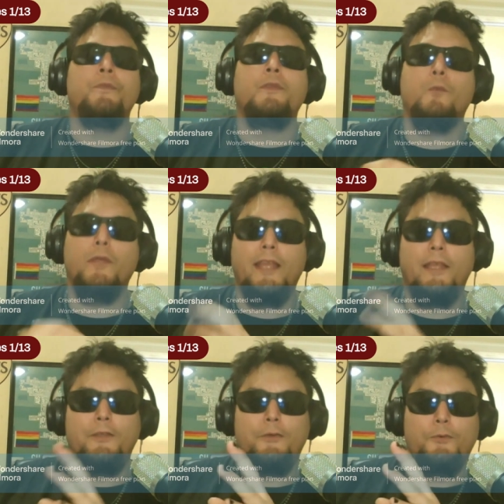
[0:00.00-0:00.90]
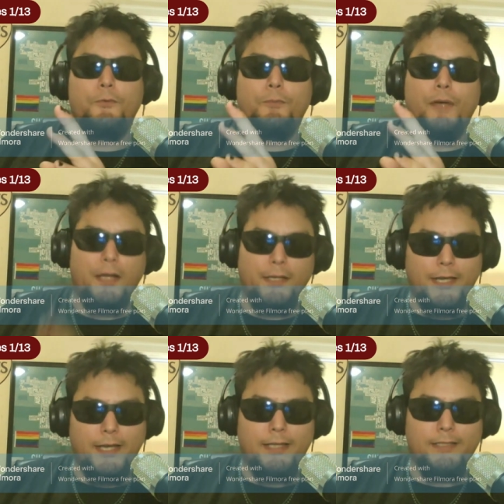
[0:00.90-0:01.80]
when they do
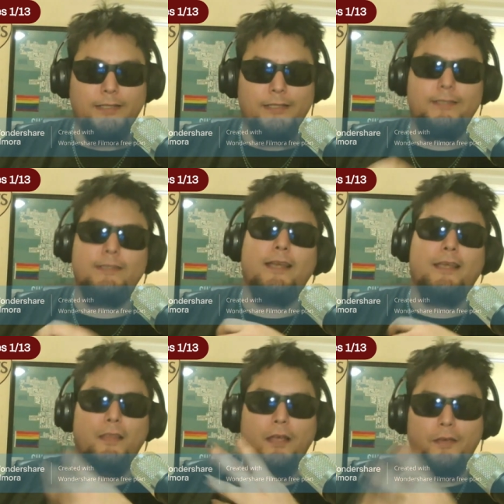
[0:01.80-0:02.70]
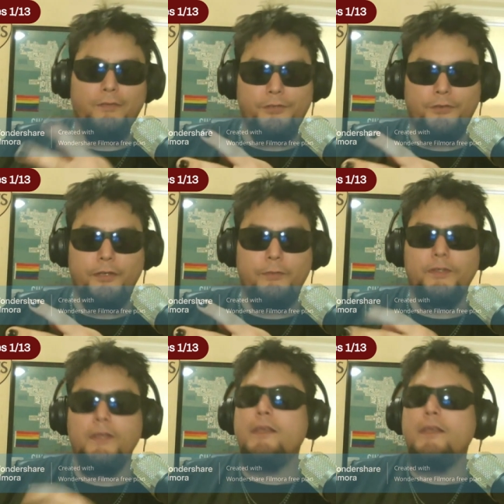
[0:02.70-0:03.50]
podcasts and live streams